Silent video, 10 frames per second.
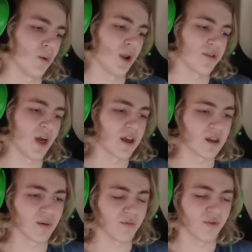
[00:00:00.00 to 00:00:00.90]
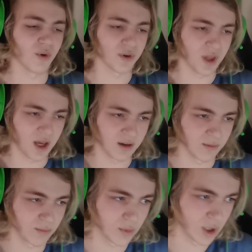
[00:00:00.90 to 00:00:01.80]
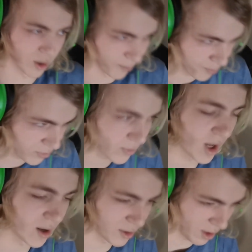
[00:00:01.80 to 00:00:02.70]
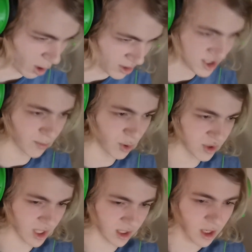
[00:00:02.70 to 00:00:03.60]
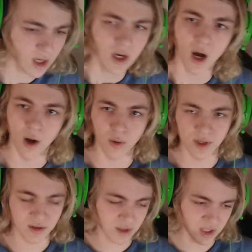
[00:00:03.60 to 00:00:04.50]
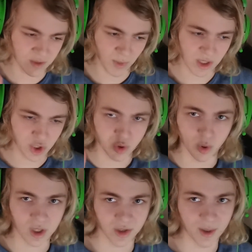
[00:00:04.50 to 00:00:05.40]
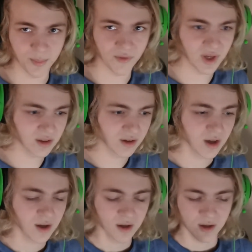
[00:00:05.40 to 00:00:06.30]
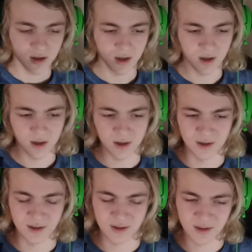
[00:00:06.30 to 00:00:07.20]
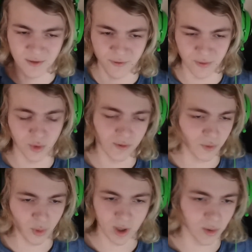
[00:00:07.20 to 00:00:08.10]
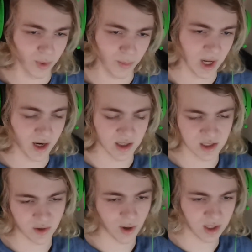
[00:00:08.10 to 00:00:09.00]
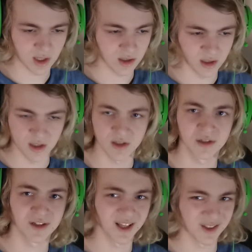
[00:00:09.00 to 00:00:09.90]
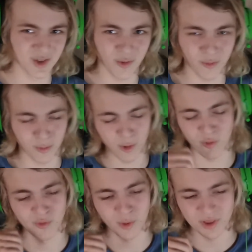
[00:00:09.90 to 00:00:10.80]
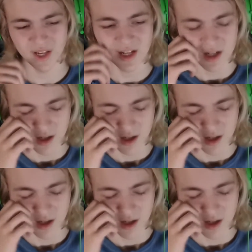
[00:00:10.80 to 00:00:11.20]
I want to thank him for that, you know, uh, the awesome music. I only just made a short clip of it. Uh, well, for I could be badass, so I can get this over with.